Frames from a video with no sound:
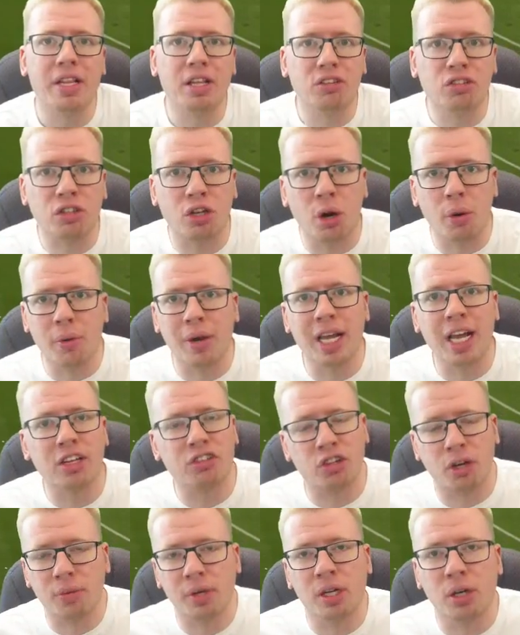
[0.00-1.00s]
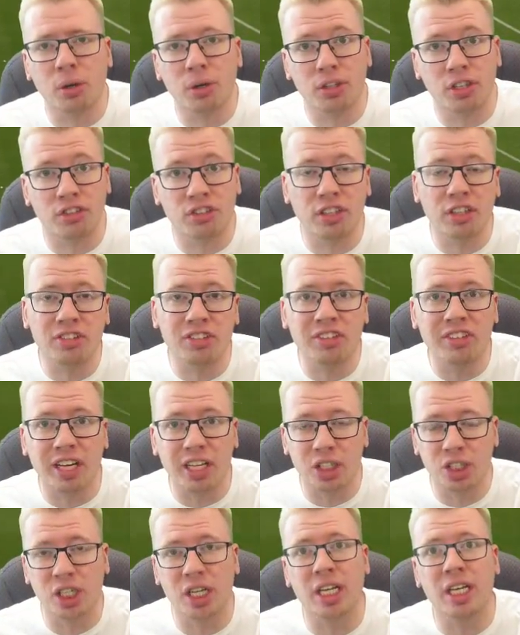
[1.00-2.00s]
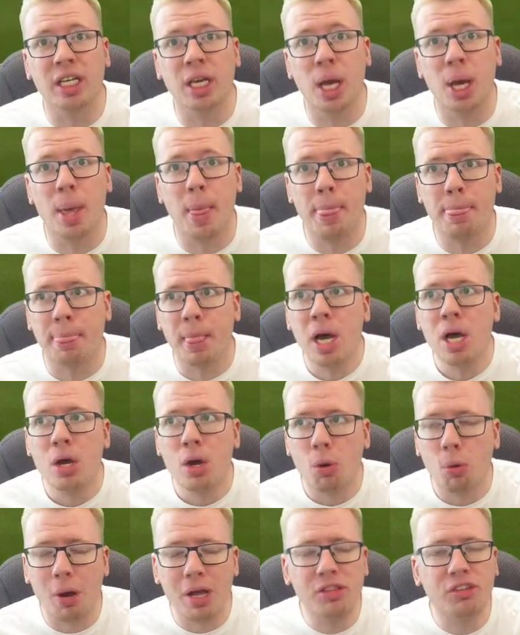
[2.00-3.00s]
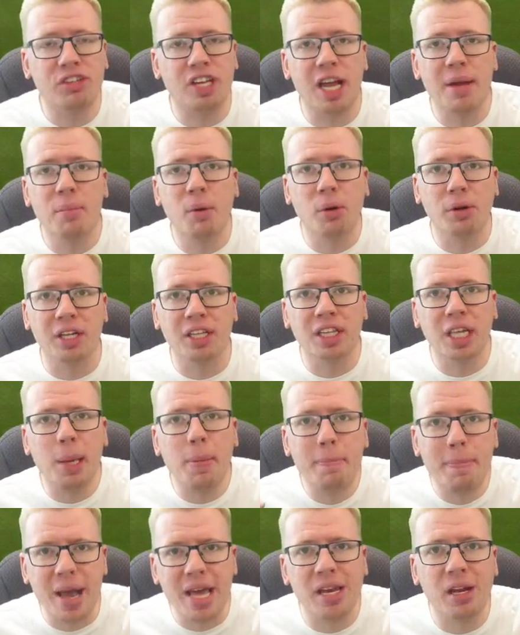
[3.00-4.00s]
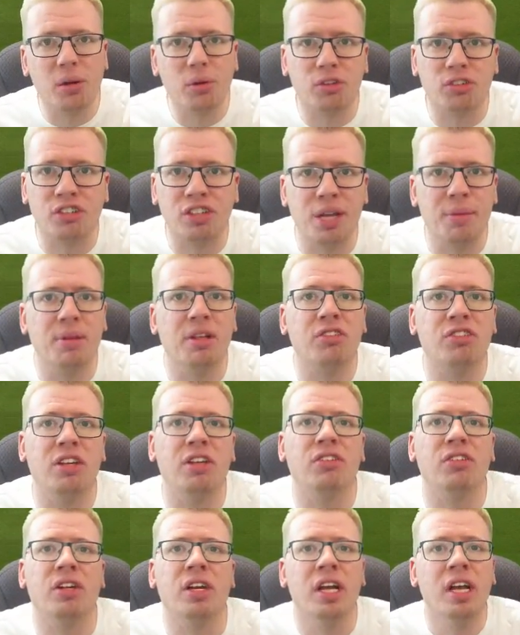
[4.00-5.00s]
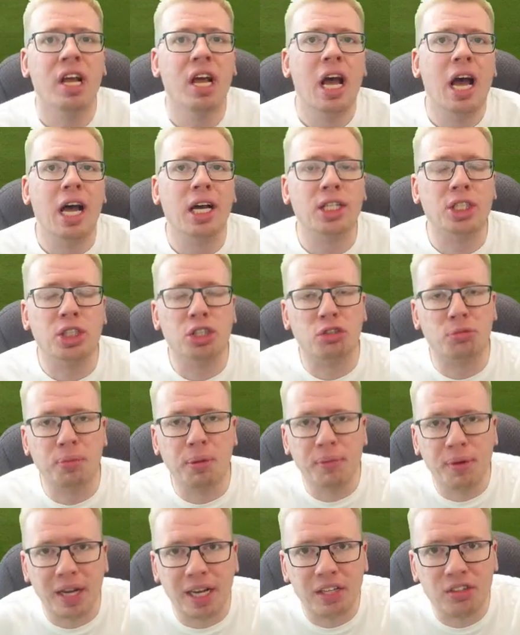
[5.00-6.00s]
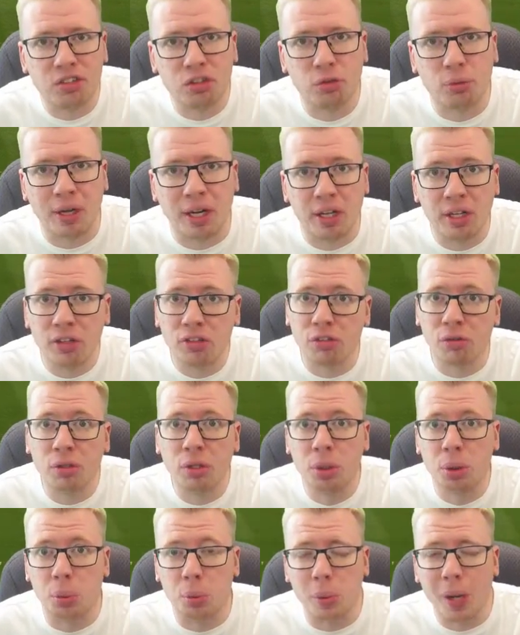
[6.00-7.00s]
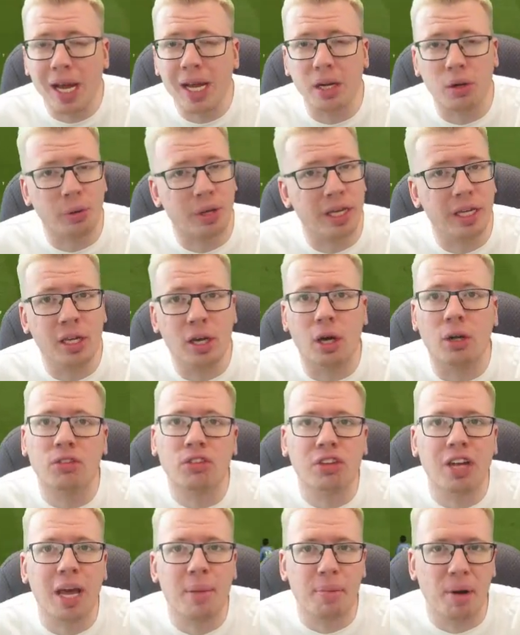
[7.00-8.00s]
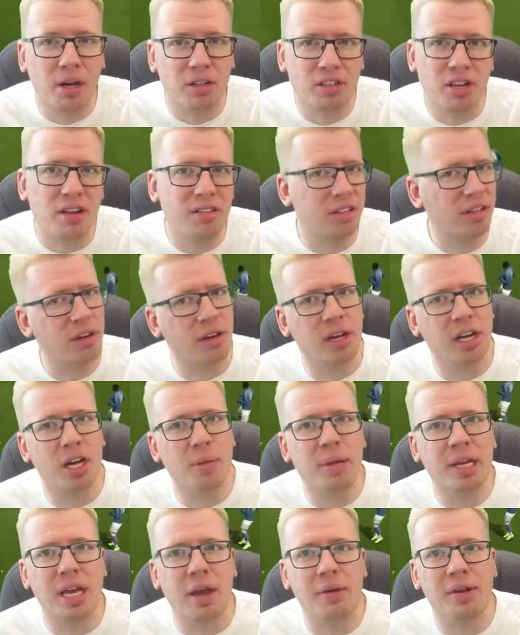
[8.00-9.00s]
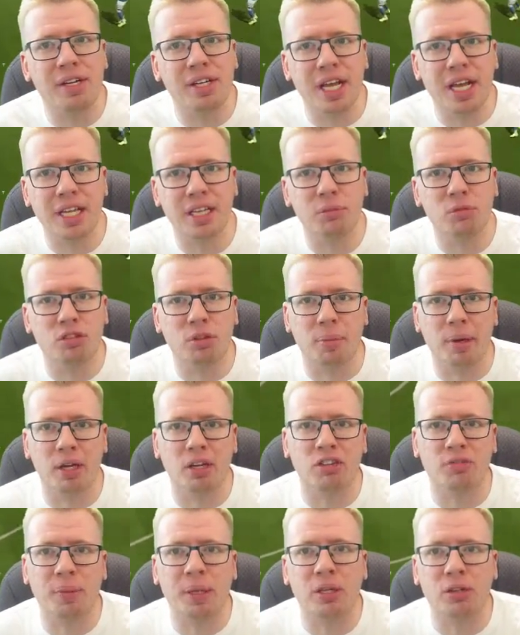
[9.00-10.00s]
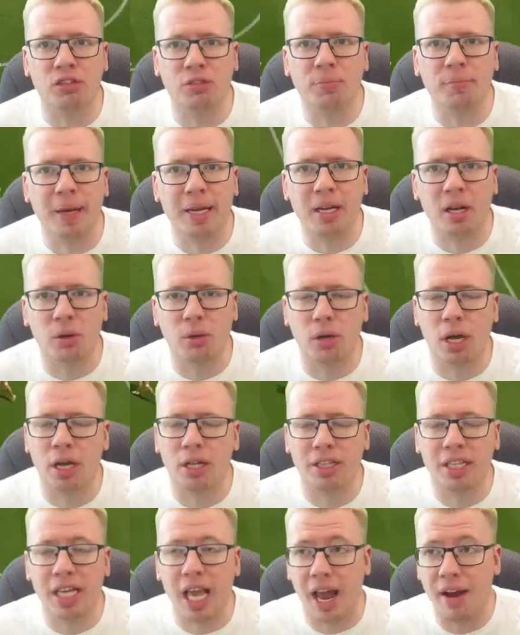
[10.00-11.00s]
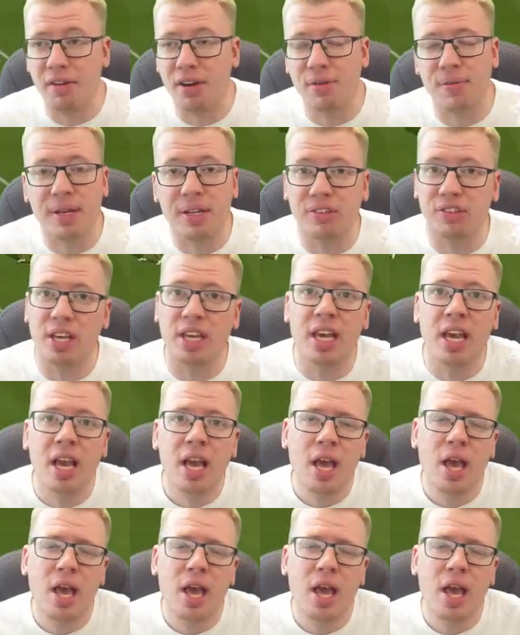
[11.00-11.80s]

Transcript: There's currently, as I record this is actually Wednesday morning, the Benelux team of the season has just been released as well, and there's some great looking cards in there, but I don't think I'm going to be going near them, to be honest, because Benelux, the Eredivisie